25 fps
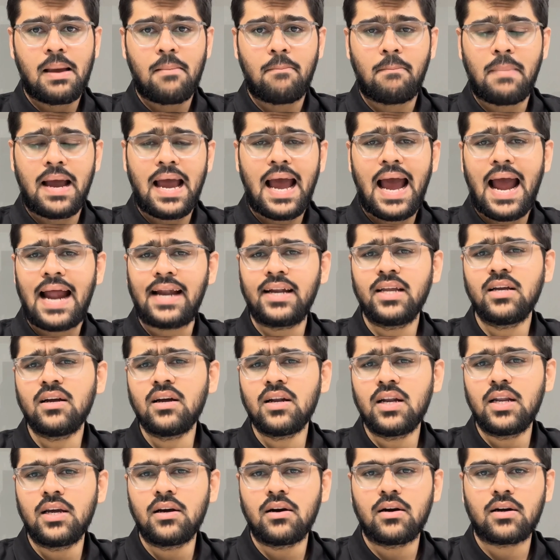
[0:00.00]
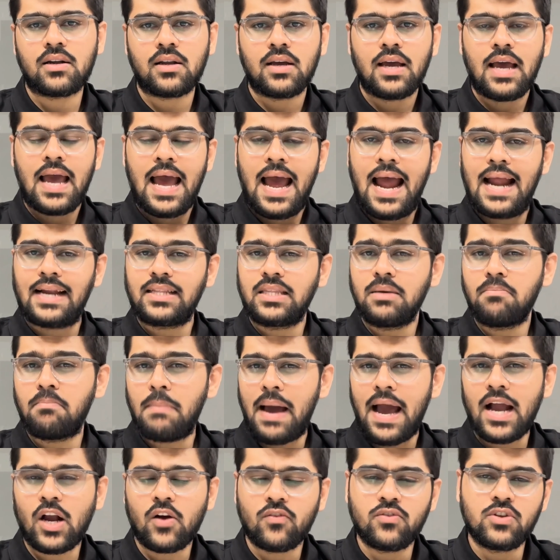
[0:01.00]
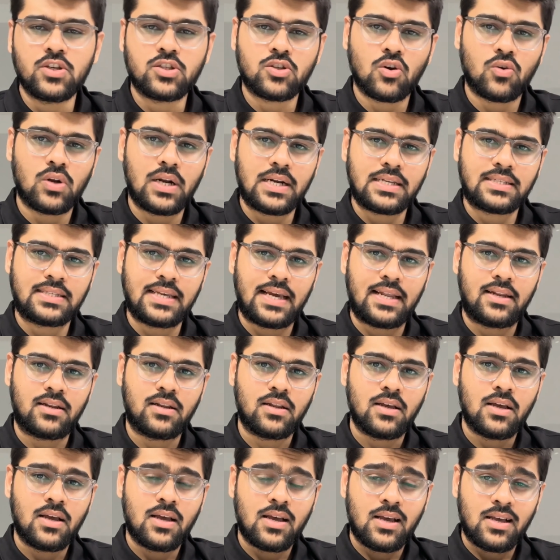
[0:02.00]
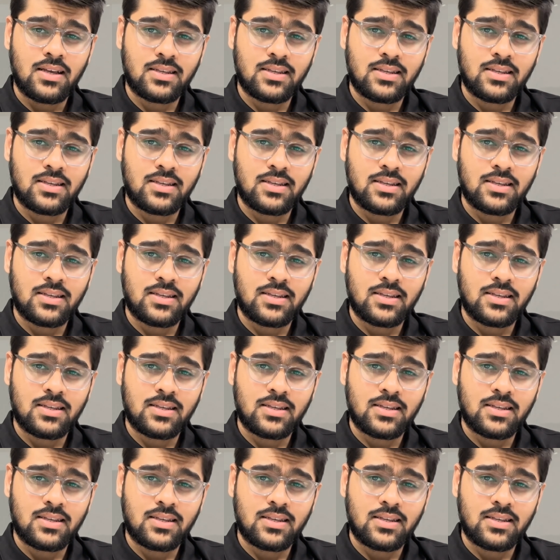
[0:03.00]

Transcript: By adding a layer at the back of the solar cell,